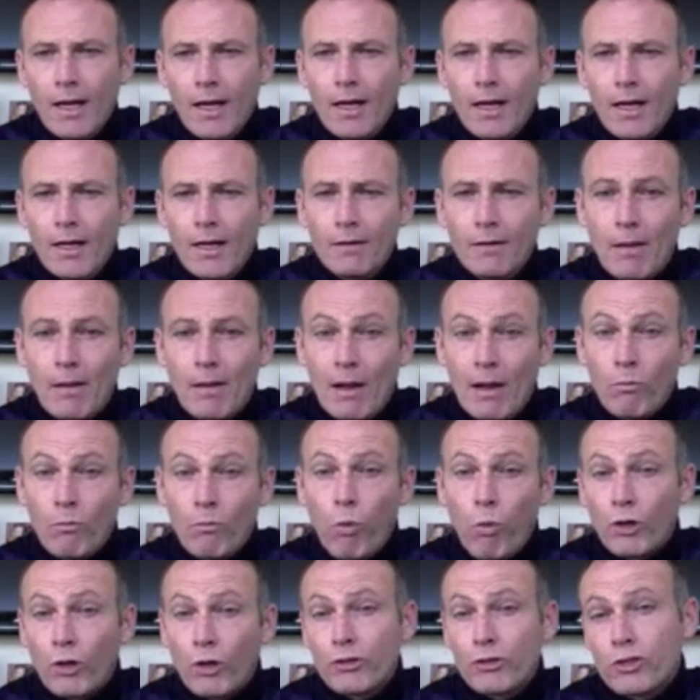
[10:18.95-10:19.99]
And
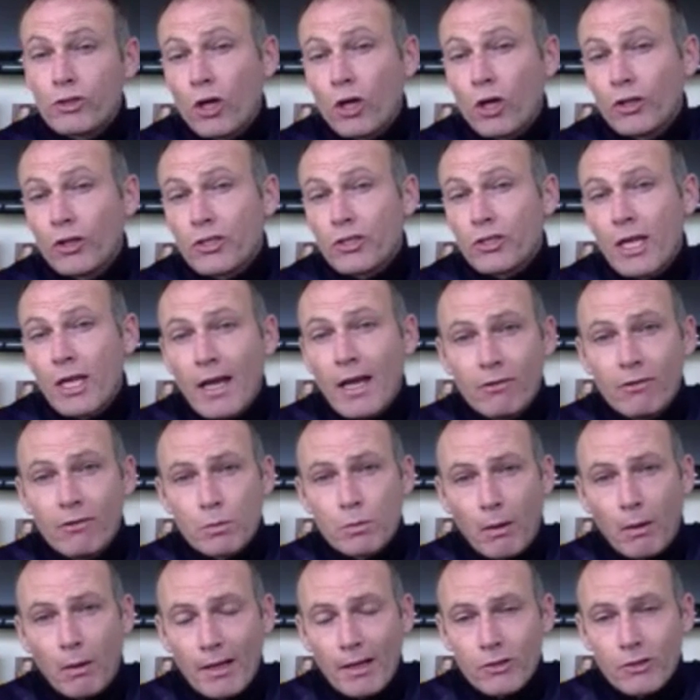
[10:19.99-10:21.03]
what has got us here
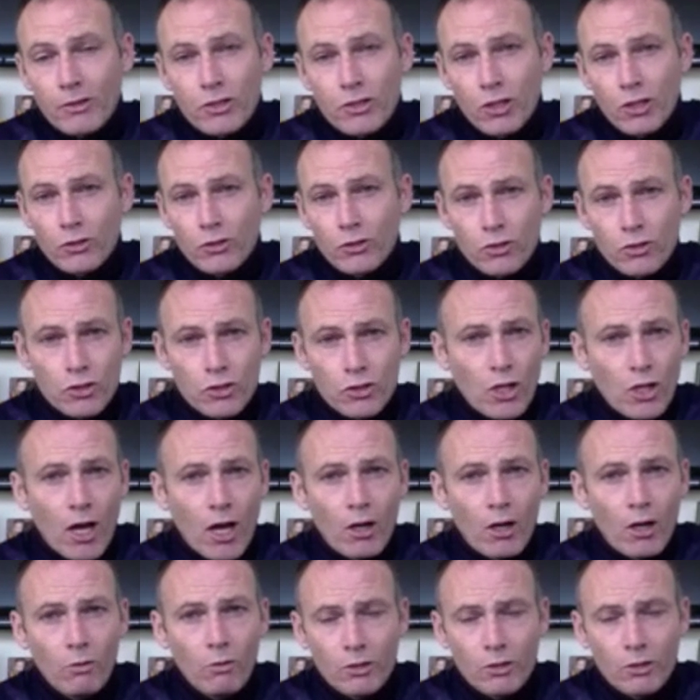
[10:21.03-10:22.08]
is playing a certain
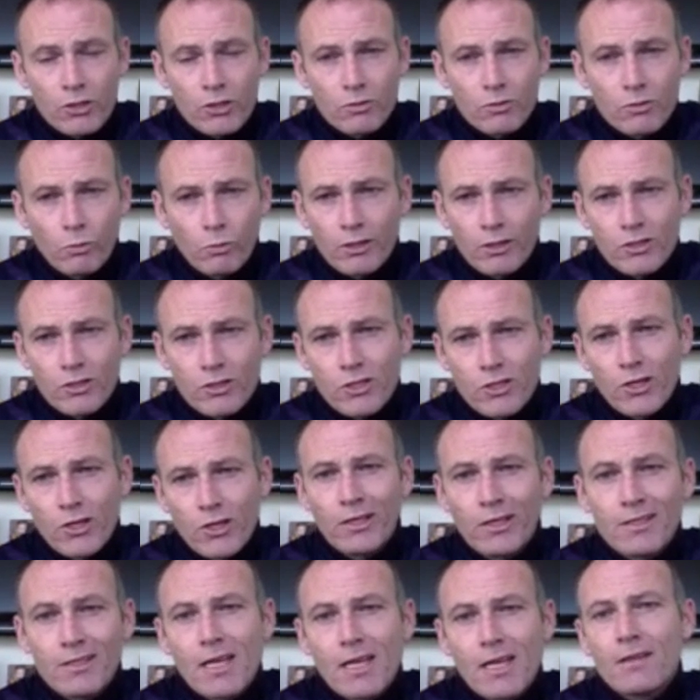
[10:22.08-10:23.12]
style with a
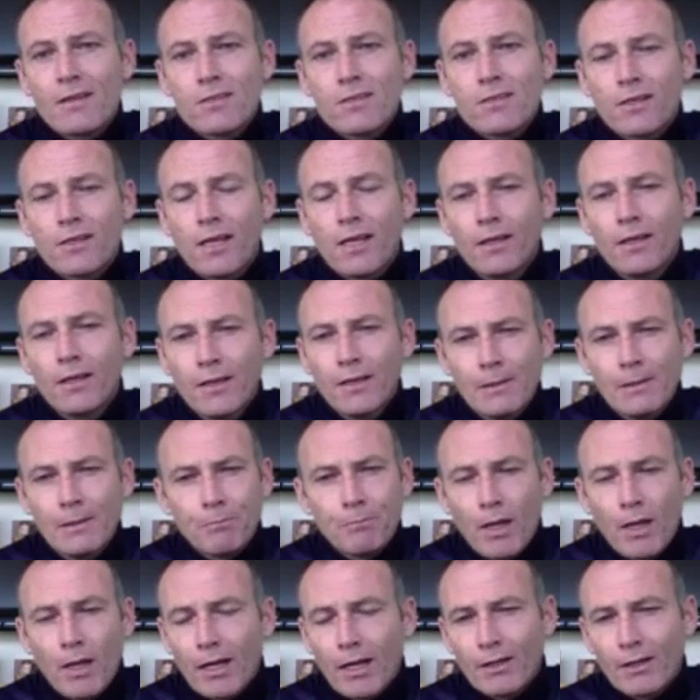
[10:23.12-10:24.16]
certain intensity.
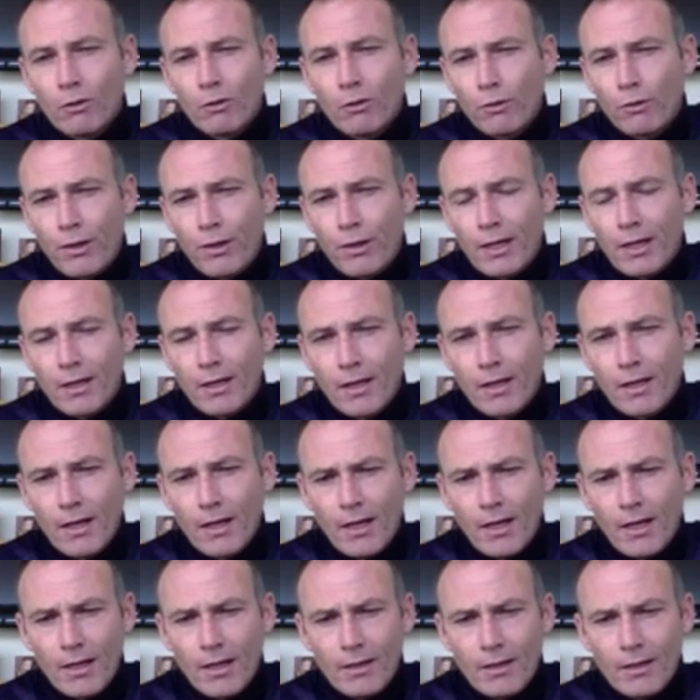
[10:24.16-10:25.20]
And I don't think
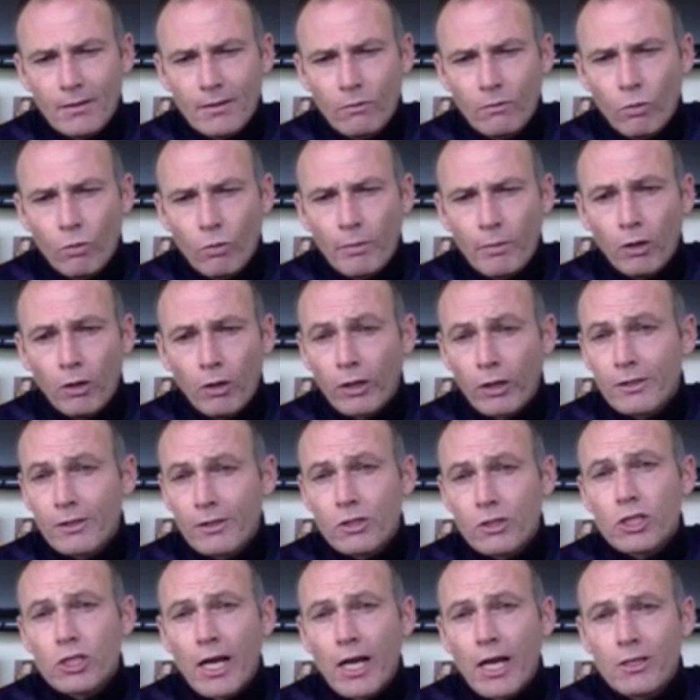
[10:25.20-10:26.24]
we'll be looking
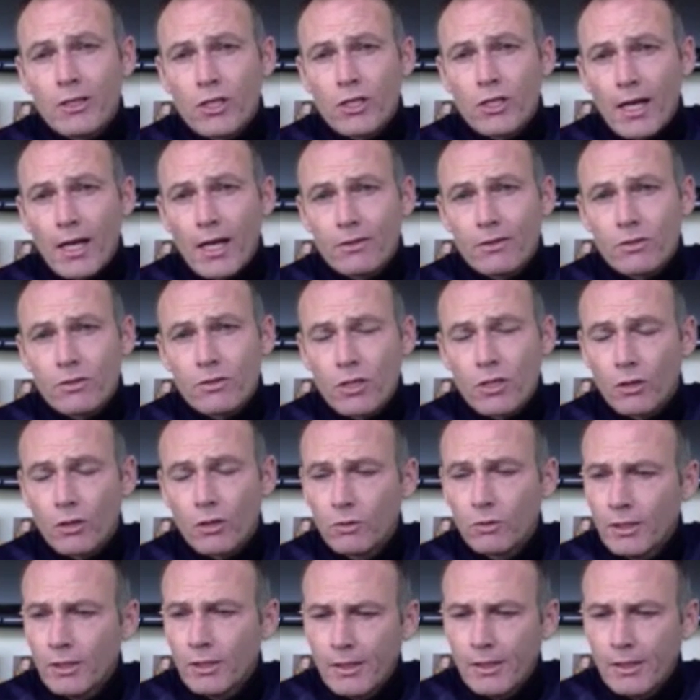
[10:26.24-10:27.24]
to change that. So